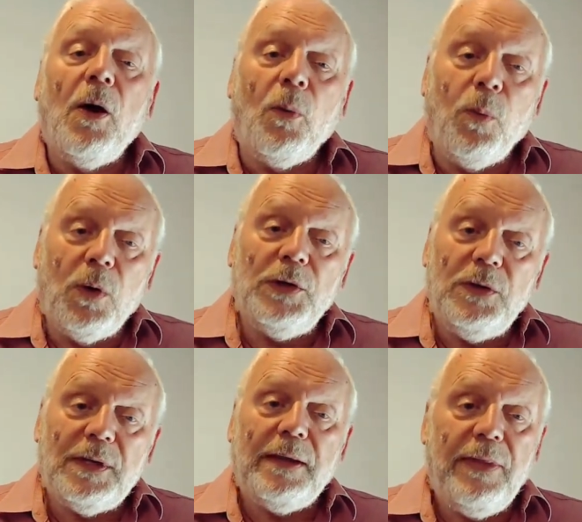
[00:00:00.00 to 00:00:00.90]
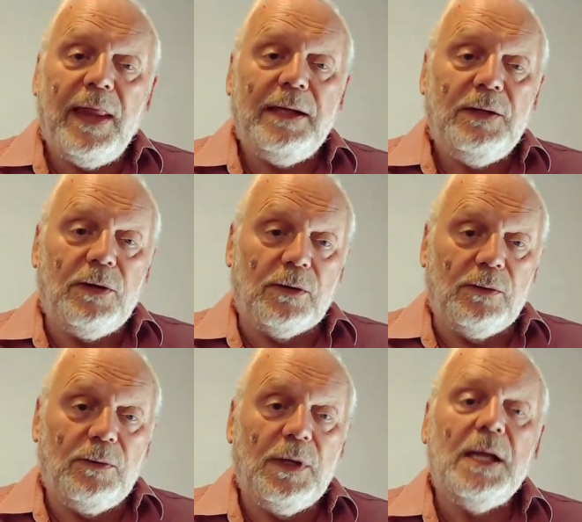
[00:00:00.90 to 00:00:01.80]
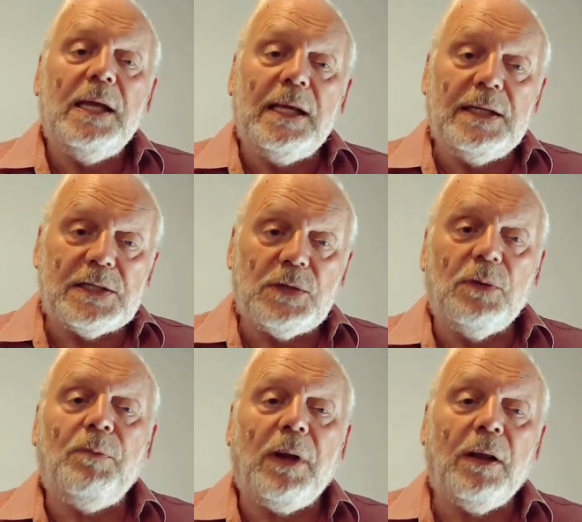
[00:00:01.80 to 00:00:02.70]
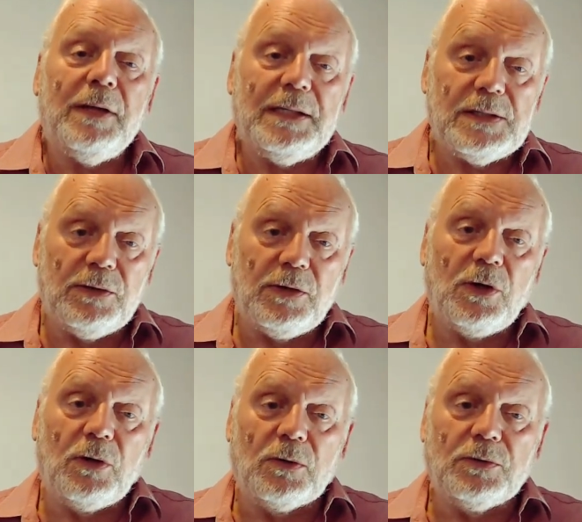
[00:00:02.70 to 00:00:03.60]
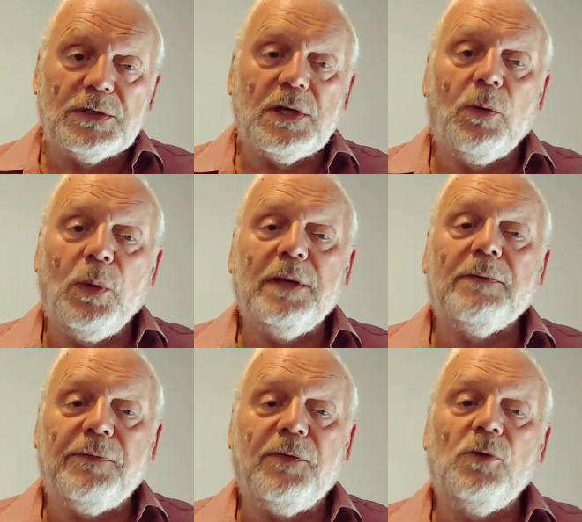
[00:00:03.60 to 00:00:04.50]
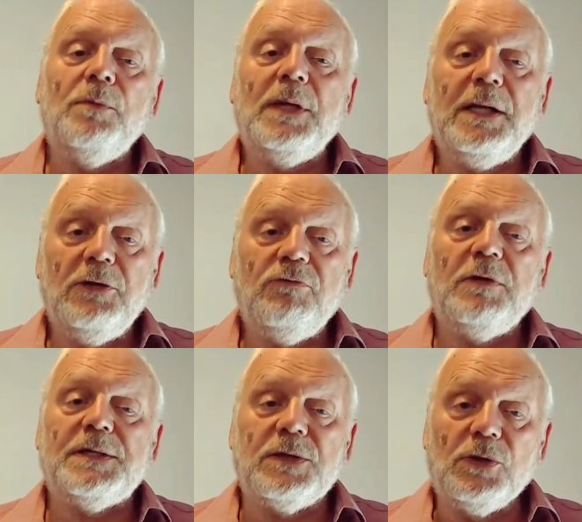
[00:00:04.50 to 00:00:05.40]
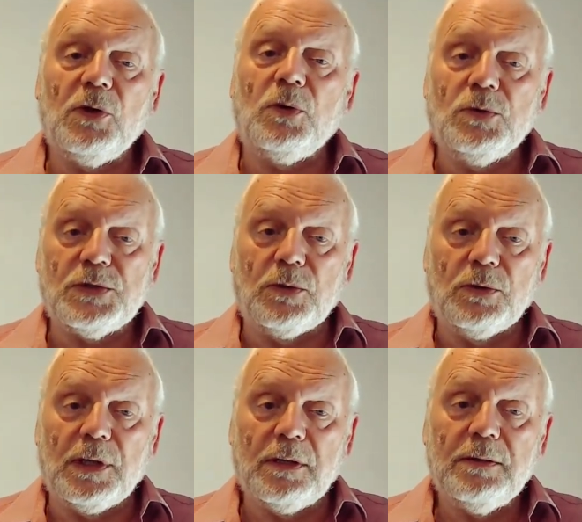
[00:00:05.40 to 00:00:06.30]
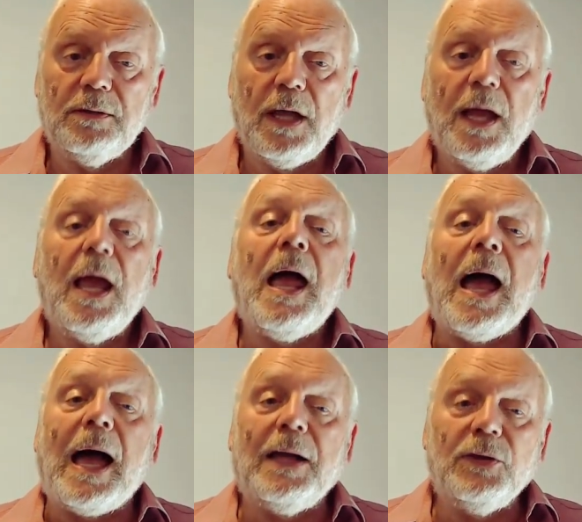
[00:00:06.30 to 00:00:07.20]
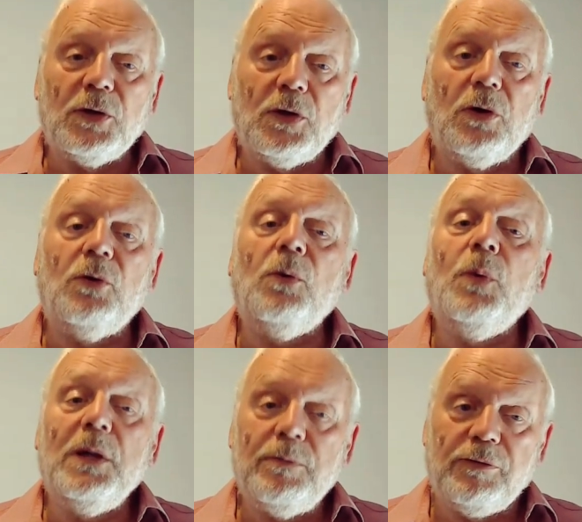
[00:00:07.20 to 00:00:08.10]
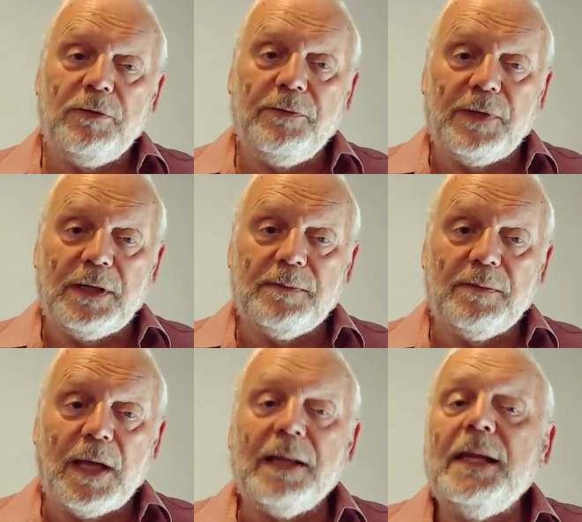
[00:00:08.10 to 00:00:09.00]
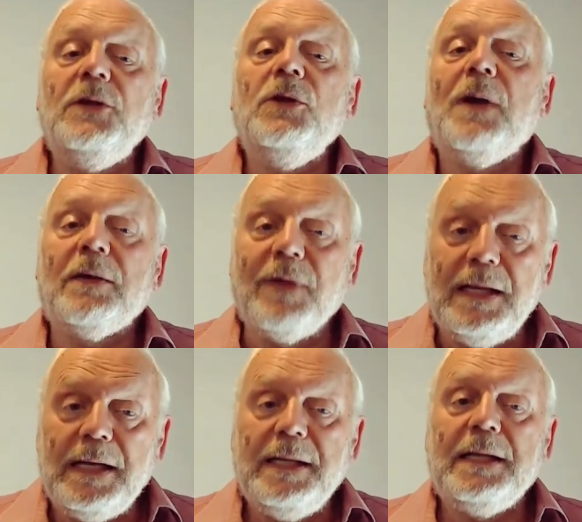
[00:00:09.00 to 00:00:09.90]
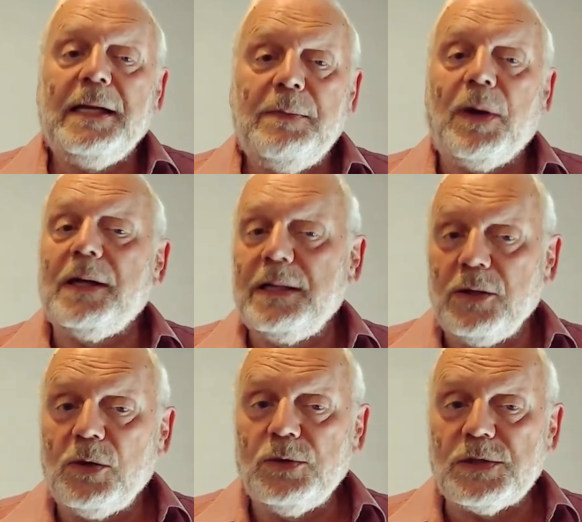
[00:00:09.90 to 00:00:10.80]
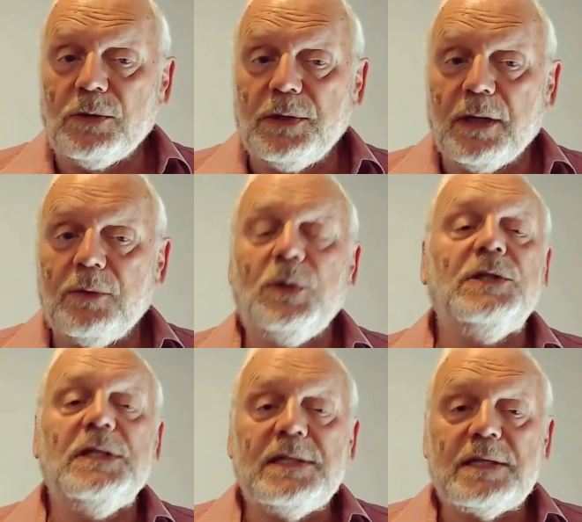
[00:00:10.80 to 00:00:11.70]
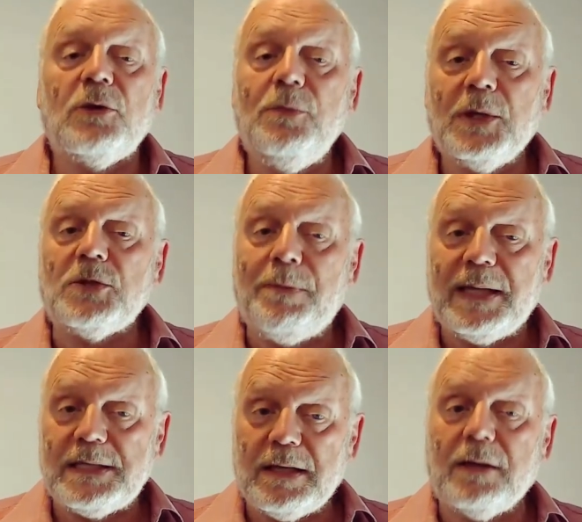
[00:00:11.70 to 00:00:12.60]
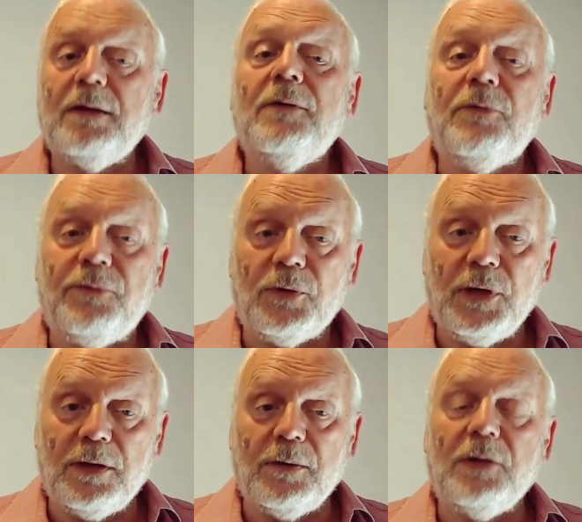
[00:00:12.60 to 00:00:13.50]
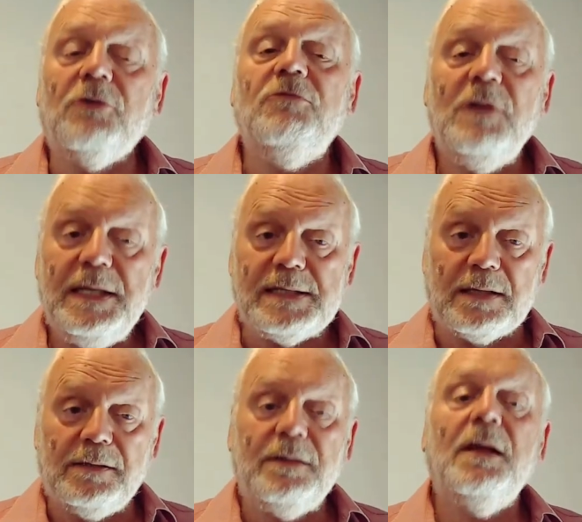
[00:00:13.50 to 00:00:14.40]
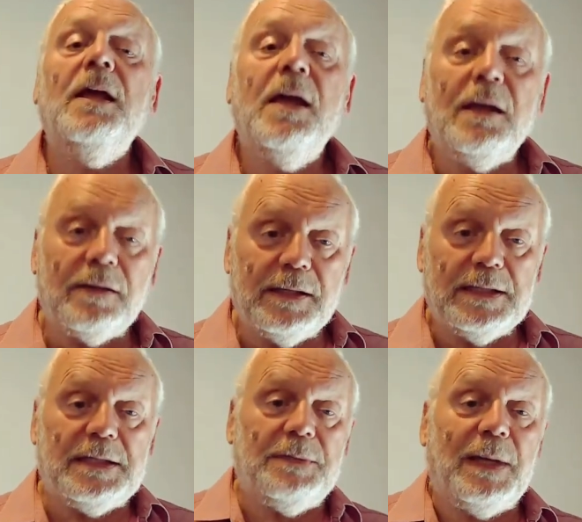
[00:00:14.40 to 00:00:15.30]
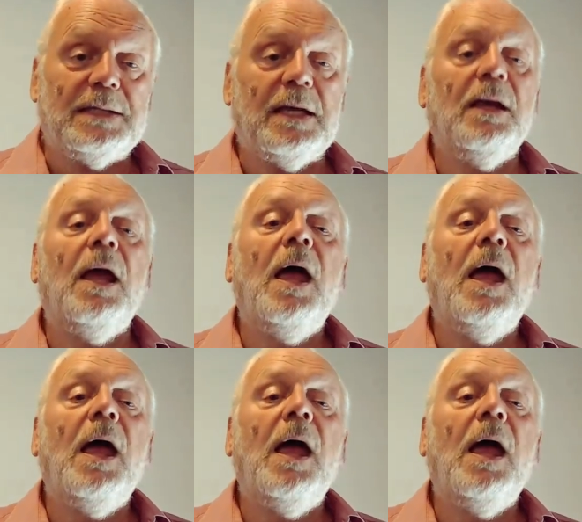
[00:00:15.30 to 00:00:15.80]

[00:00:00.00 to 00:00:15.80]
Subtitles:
What you can then do is to apply to the court with a formally written court order, and the court will approve it. And then you have a legally binding court order, which is so much better for you. And the reason that this is better,